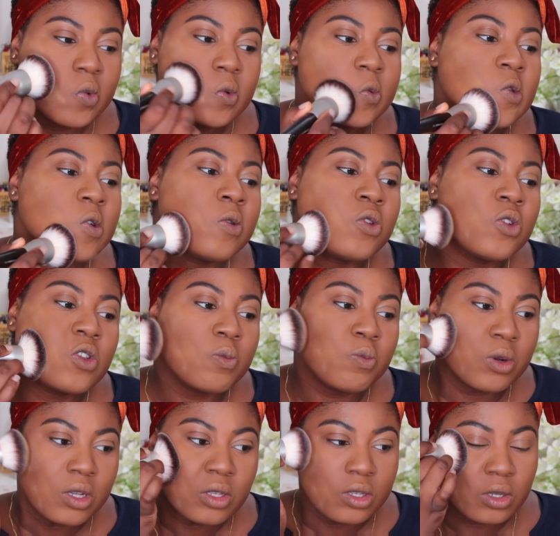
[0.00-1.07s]
And then just
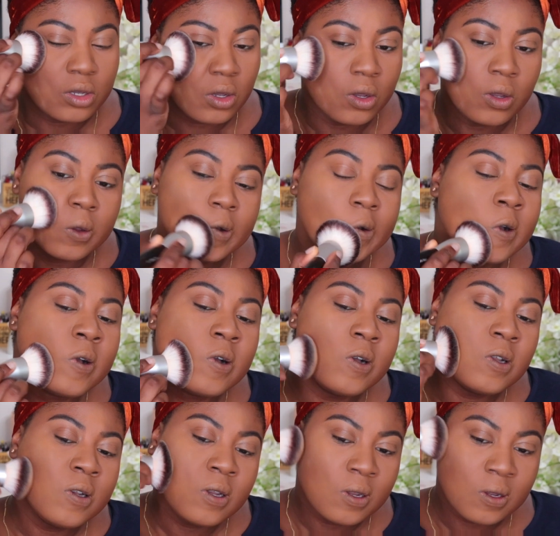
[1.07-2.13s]
pressing her on.